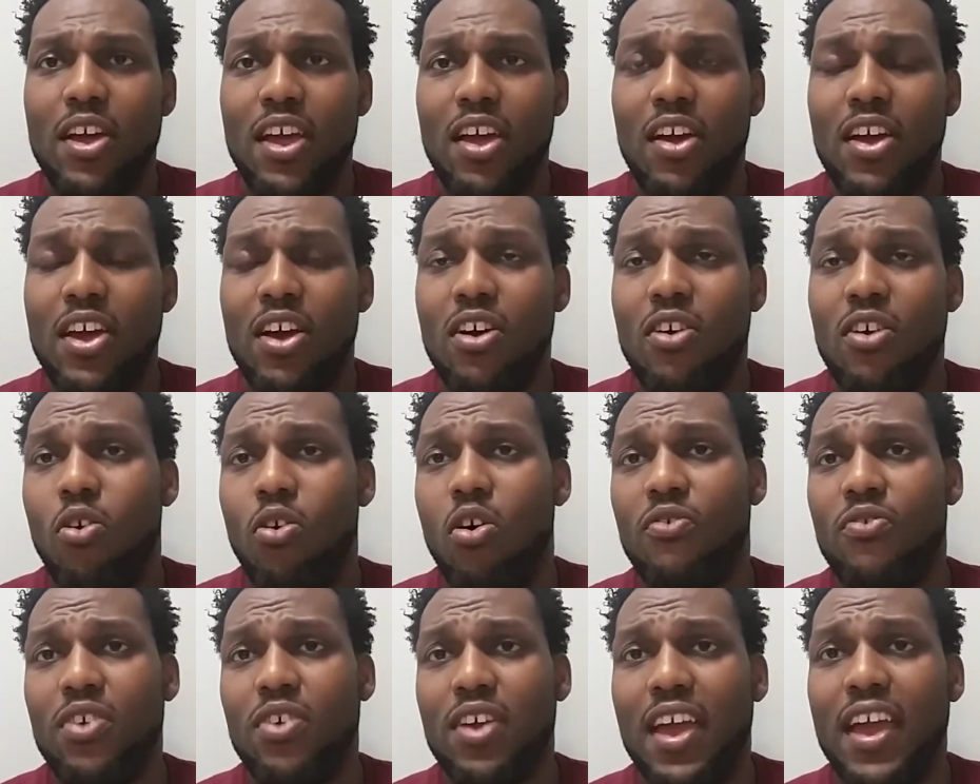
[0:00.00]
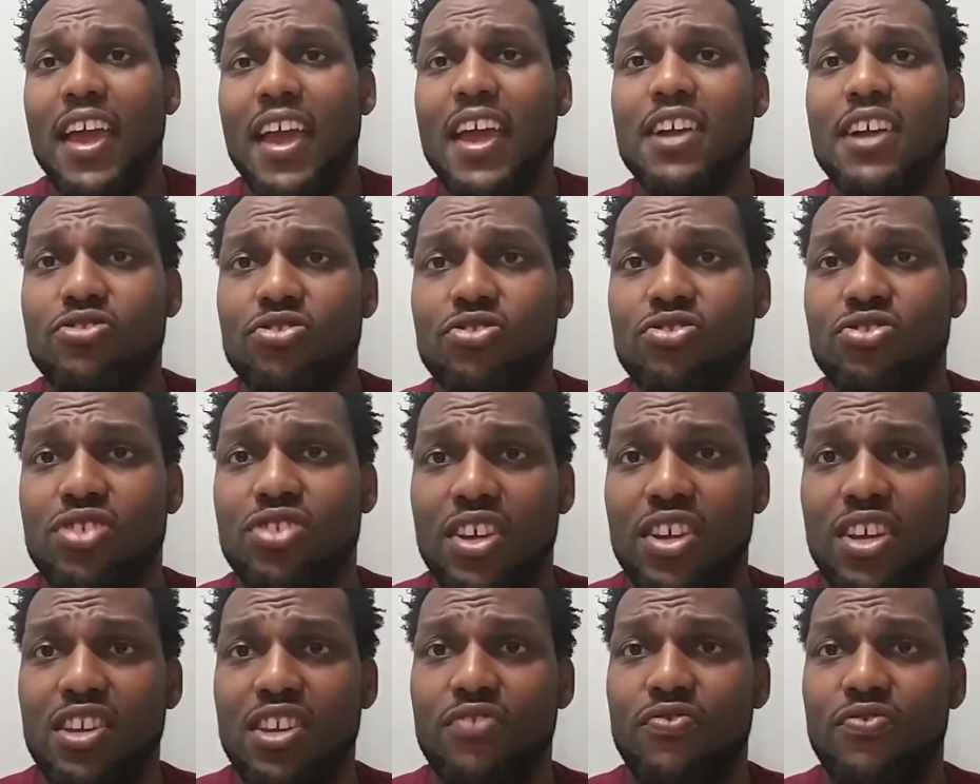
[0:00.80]
to offer answers
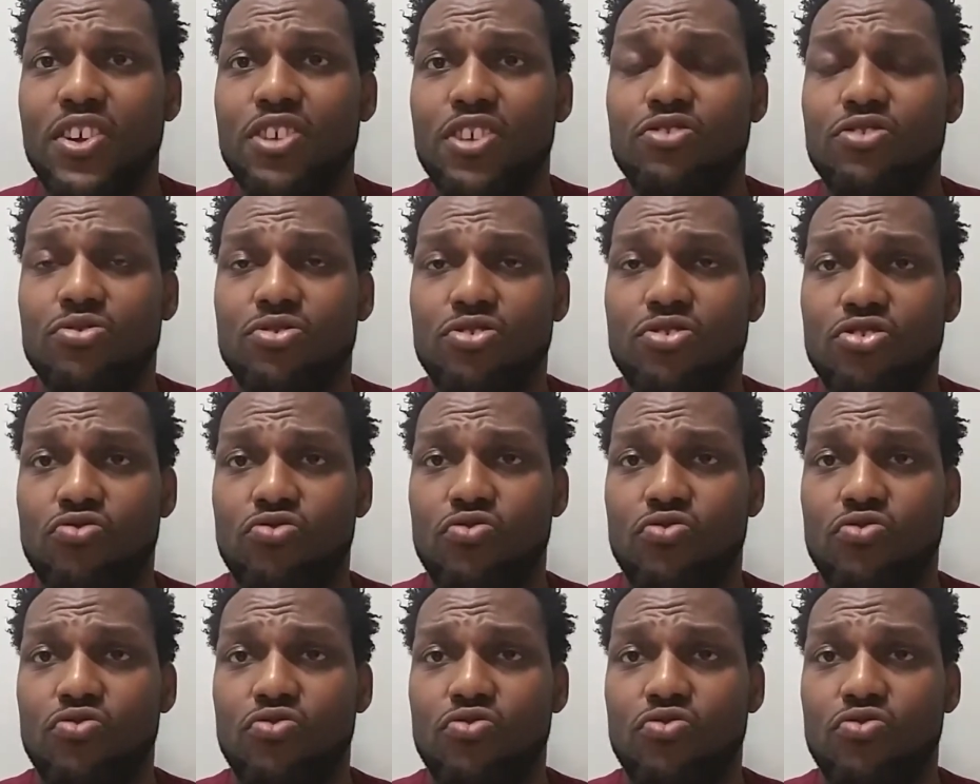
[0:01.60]
to individuals.